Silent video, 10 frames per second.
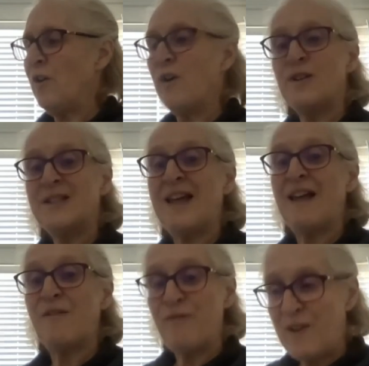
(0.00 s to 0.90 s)
knows
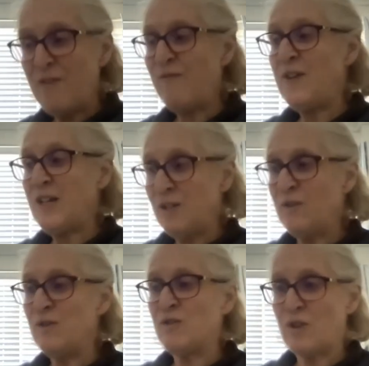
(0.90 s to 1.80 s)
that
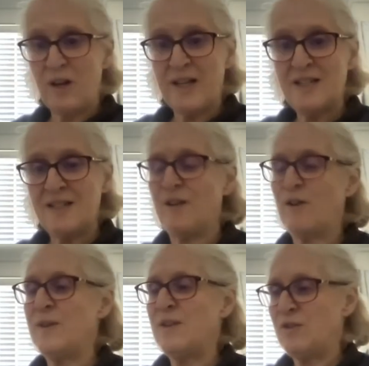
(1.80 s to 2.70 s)
52 trolleys go
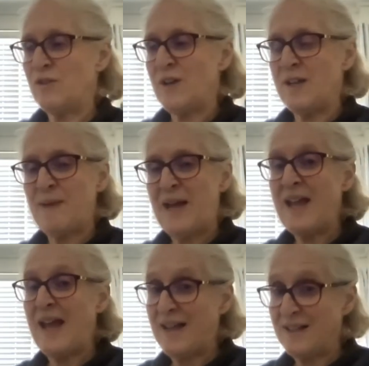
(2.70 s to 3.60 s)
in the trolley
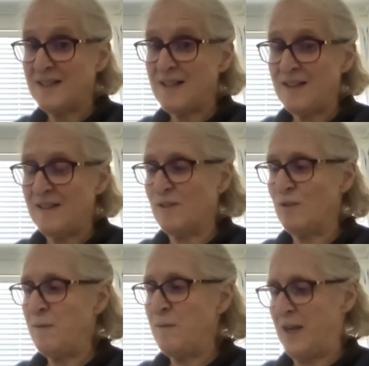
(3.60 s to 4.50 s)
bay outside the
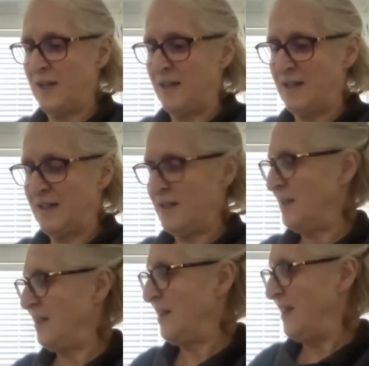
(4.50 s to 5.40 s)
supermarket.
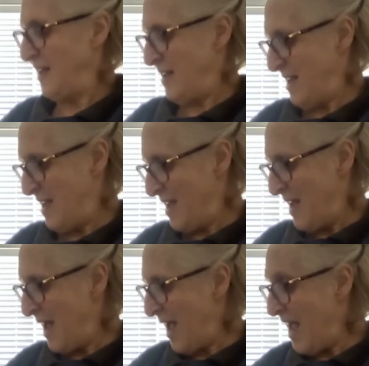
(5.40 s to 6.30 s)

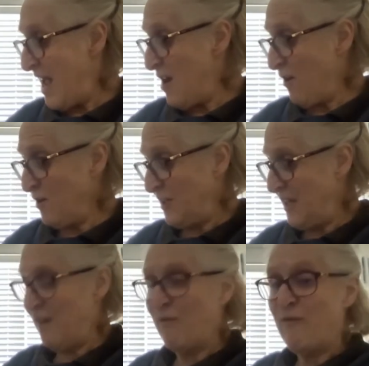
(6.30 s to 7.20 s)
He knows
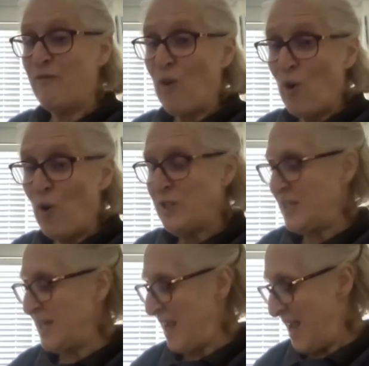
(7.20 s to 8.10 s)
that
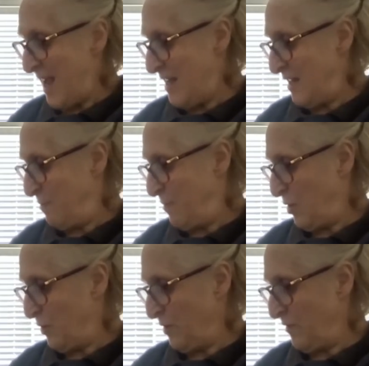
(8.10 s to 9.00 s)
48
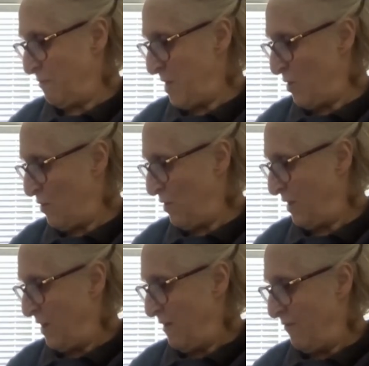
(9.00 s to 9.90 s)
bottles of milk
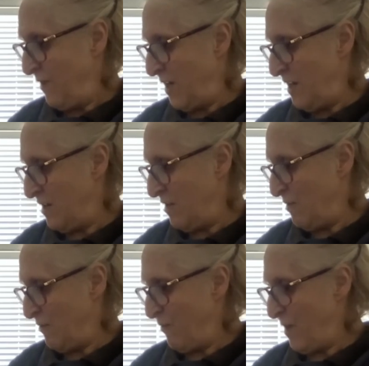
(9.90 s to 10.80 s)
fit into the
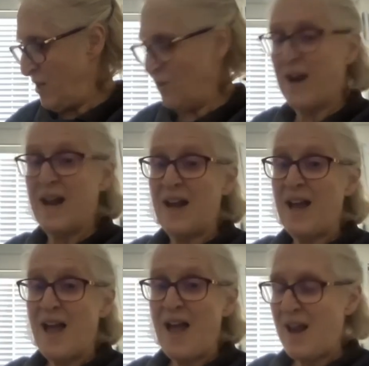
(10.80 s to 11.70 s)
refrigerator
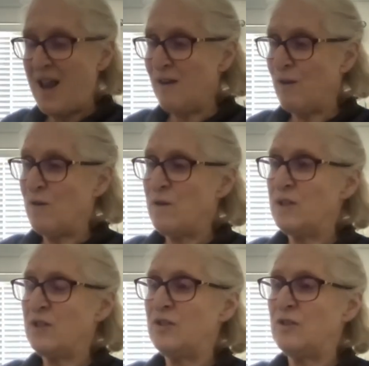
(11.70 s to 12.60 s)
at our corner
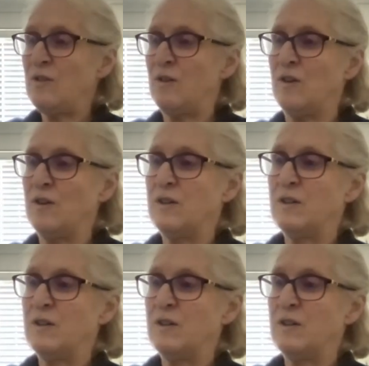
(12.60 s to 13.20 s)
store.